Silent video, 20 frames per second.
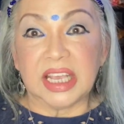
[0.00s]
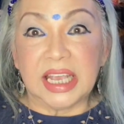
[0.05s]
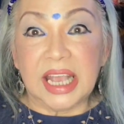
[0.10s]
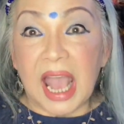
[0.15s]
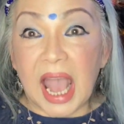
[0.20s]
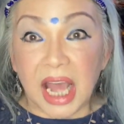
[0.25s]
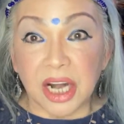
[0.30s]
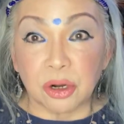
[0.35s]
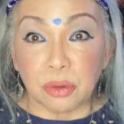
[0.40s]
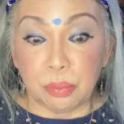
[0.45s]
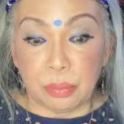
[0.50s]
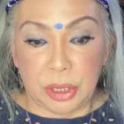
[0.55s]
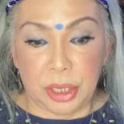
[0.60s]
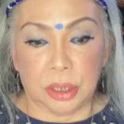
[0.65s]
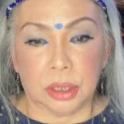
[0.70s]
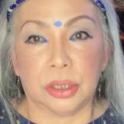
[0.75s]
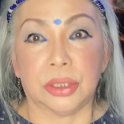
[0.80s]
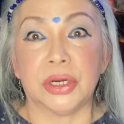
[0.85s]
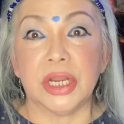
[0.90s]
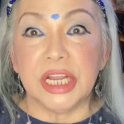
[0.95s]

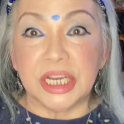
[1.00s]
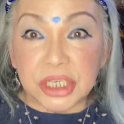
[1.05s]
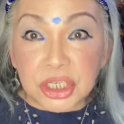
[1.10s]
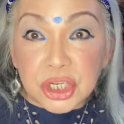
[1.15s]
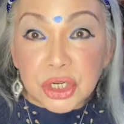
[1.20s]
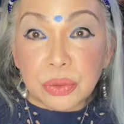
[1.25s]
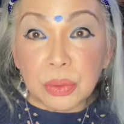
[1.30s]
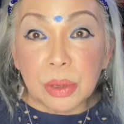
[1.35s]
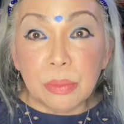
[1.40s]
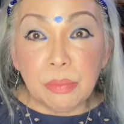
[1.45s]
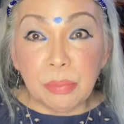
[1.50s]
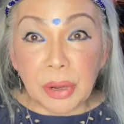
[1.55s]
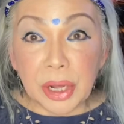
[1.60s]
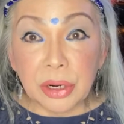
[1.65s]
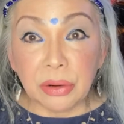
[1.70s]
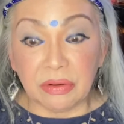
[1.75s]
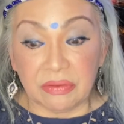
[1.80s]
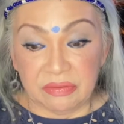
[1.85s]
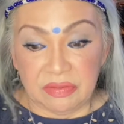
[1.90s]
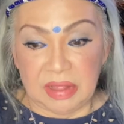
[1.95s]
caterpillar into a
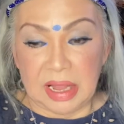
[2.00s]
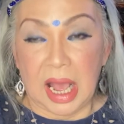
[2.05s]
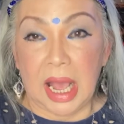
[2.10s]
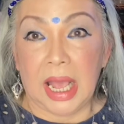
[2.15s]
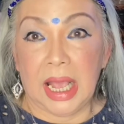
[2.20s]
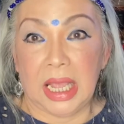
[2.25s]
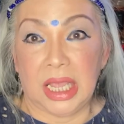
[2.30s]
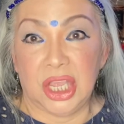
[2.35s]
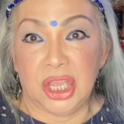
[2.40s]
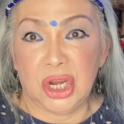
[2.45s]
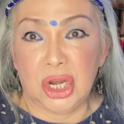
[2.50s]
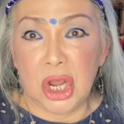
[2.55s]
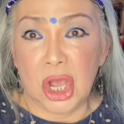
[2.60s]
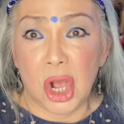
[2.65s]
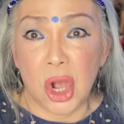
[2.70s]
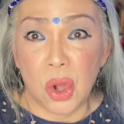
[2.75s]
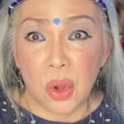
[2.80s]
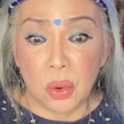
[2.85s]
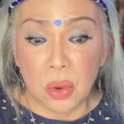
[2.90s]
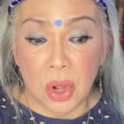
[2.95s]
butterfly, you
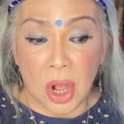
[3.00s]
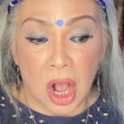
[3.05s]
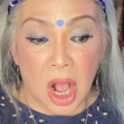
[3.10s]
know,